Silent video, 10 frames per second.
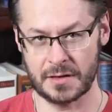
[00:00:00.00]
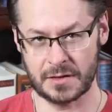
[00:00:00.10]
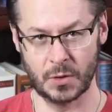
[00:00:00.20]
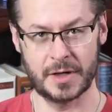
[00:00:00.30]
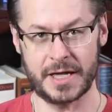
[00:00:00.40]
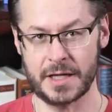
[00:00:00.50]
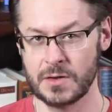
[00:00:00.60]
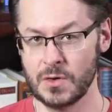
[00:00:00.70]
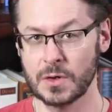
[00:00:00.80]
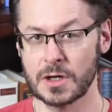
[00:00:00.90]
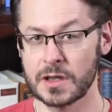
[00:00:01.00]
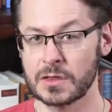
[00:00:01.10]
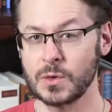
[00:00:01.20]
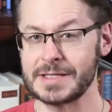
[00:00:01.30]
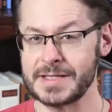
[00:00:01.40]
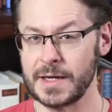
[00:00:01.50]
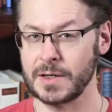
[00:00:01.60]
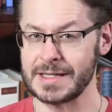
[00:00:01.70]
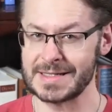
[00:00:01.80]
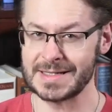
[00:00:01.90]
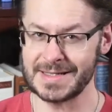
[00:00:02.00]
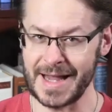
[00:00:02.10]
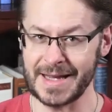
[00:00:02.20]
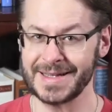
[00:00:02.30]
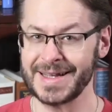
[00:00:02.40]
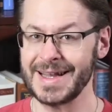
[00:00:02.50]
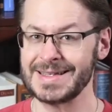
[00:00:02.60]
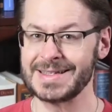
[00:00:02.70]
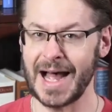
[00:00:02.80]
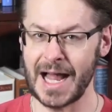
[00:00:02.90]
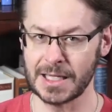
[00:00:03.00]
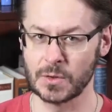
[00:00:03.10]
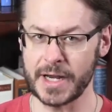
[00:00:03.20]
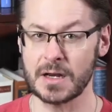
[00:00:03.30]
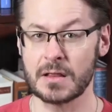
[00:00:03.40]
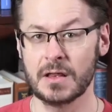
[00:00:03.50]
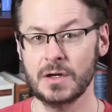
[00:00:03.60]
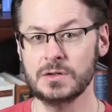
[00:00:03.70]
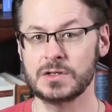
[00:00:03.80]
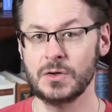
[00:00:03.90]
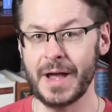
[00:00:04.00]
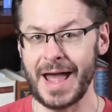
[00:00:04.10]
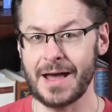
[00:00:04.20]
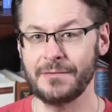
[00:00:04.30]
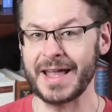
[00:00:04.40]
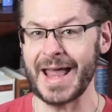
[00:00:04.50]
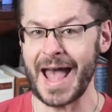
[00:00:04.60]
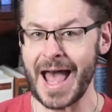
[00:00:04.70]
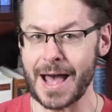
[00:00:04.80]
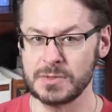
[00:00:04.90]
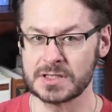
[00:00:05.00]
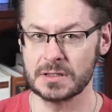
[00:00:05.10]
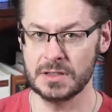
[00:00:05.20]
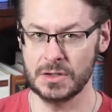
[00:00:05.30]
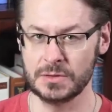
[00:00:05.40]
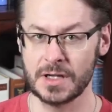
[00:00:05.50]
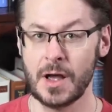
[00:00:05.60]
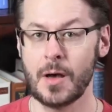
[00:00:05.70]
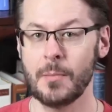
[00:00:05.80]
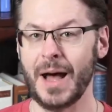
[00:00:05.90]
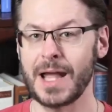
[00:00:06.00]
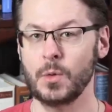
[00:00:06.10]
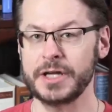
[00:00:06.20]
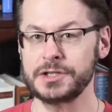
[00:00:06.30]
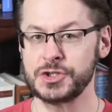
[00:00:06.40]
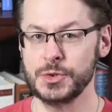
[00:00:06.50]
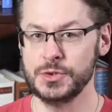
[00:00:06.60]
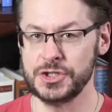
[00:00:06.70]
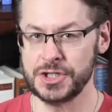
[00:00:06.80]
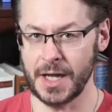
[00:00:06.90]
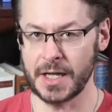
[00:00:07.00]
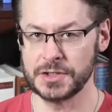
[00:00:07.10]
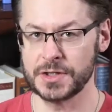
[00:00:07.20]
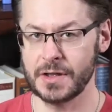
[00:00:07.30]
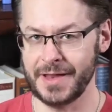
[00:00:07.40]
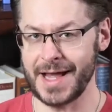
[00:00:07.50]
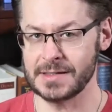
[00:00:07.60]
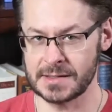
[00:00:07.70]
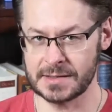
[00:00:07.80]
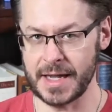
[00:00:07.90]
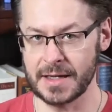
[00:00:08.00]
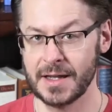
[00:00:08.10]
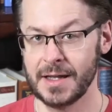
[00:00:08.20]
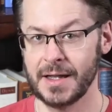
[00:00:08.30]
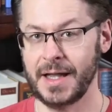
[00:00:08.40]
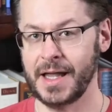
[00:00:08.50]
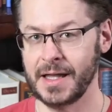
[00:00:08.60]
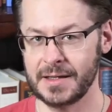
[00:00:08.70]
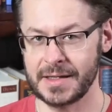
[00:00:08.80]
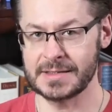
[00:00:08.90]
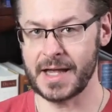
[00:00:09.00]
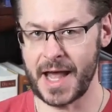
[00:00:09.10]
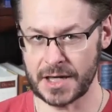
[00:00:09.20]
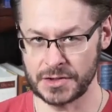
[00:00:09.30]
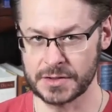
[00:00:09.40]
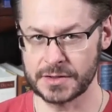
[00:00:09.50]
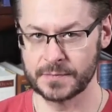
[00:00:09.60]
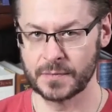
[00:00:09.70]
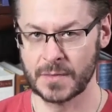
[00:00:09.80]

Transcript: authority nor authoritarian state can tolerate those who have an absolute by which to judge that state and its actions.